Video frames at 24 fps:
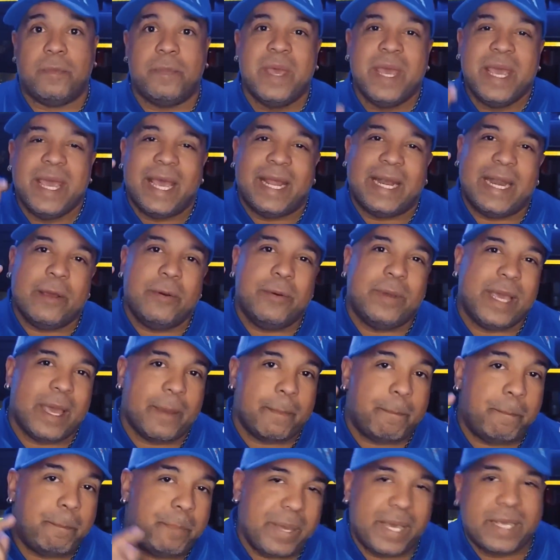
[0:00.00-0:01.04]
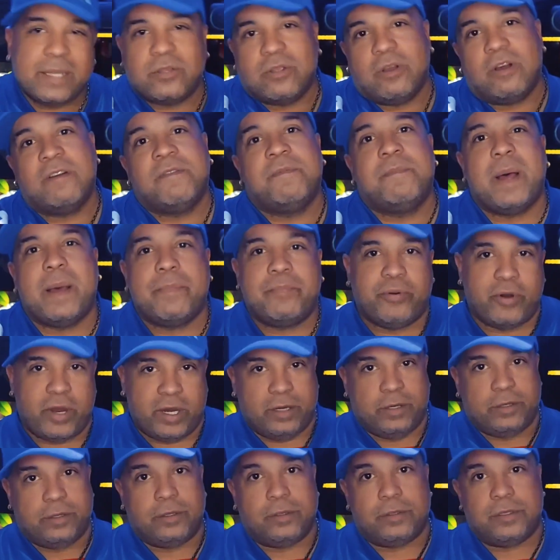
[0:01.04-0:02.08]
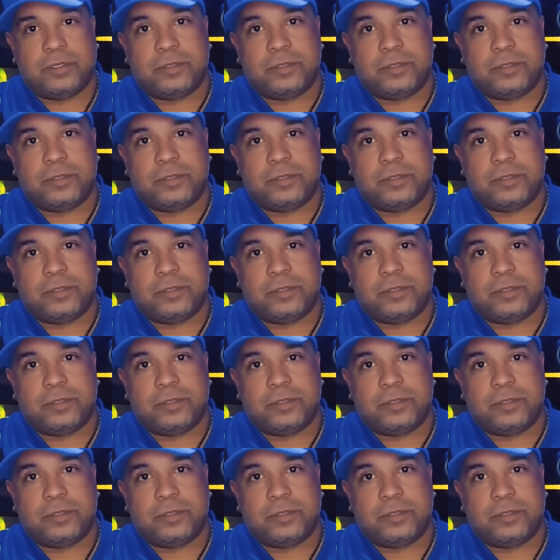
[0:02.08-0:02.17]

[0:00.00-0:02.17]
and they would get picked off by predators.